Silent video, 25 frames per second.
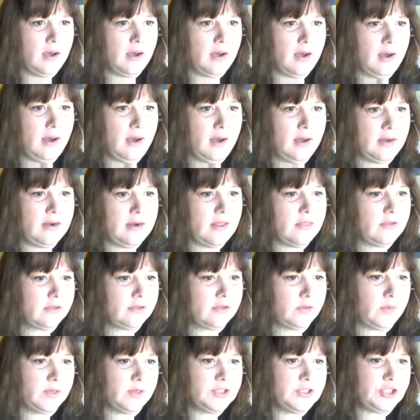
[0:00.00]
Uh, another
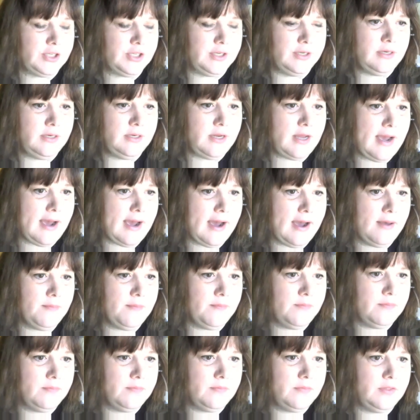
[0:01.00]
good question.
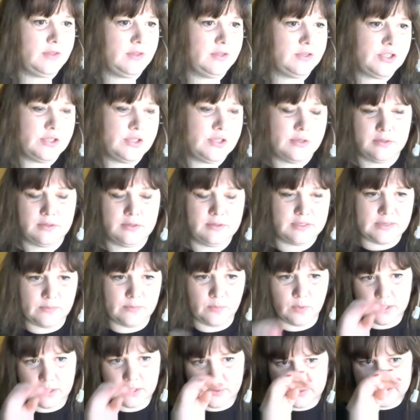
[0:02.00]
Um,
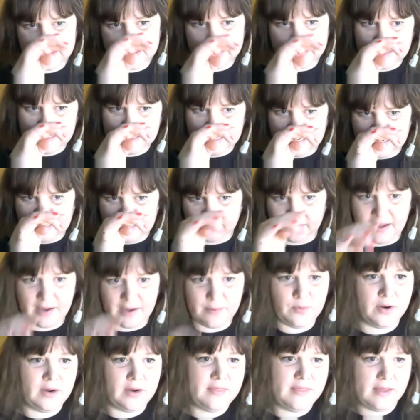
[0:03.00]
someone who's in a
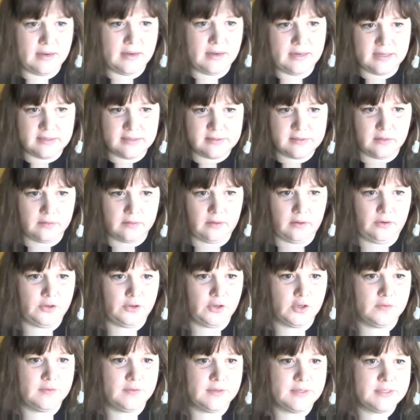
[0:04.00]
library that is a little
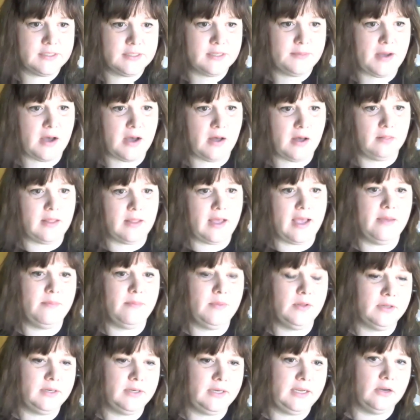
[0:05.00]
nervous about
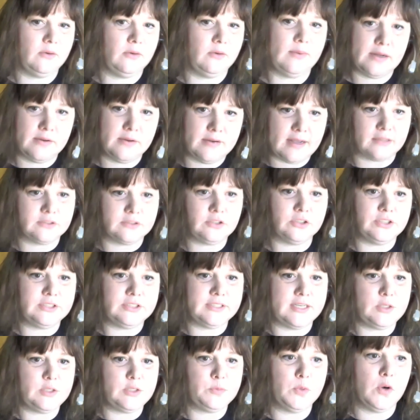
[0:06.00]
liability around
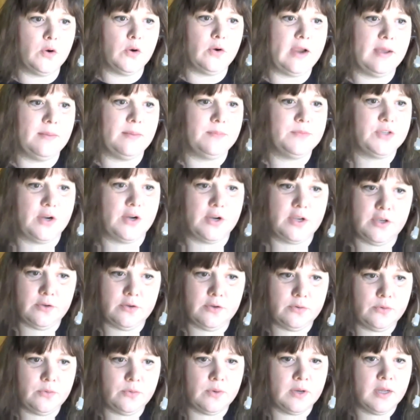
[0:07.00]
exercise programs, are
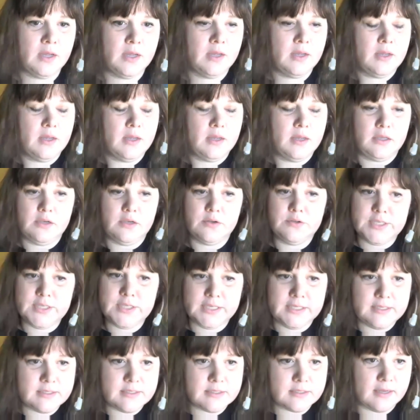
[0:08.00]
you
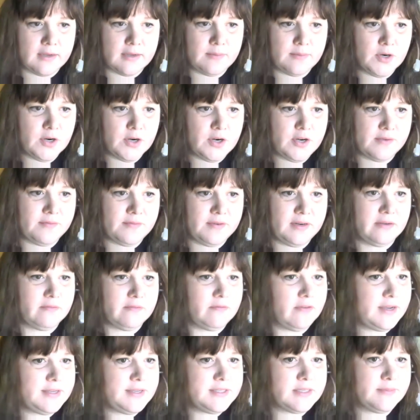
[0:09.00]
using a disclaimer? Do you have any
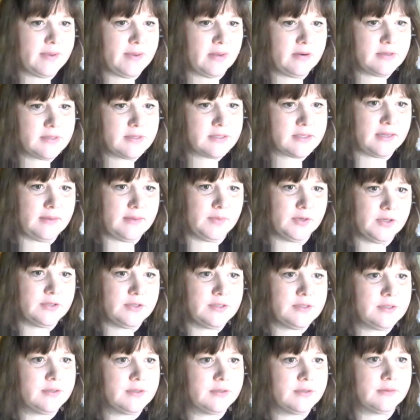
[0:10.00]
advice about
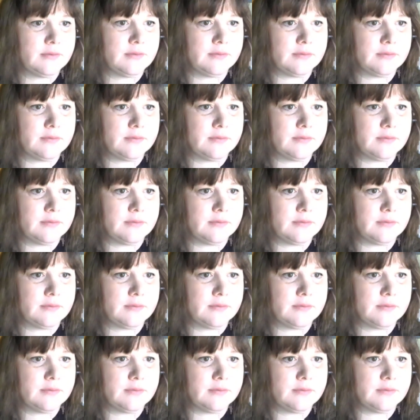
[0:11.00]
disclaimers?